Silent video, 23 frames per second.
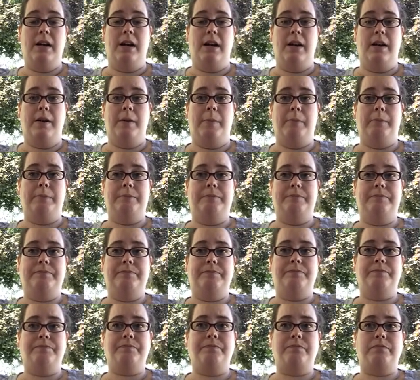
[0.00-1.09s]
I
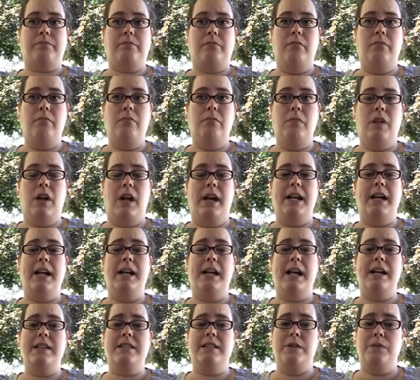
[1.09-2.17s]
get a
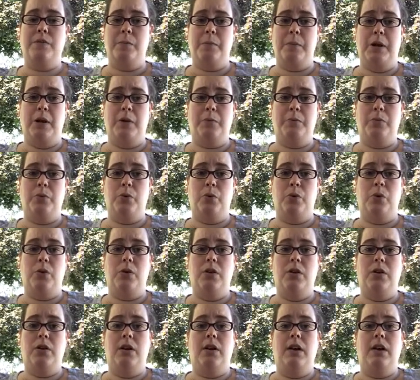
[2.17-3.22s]
nice even melt pool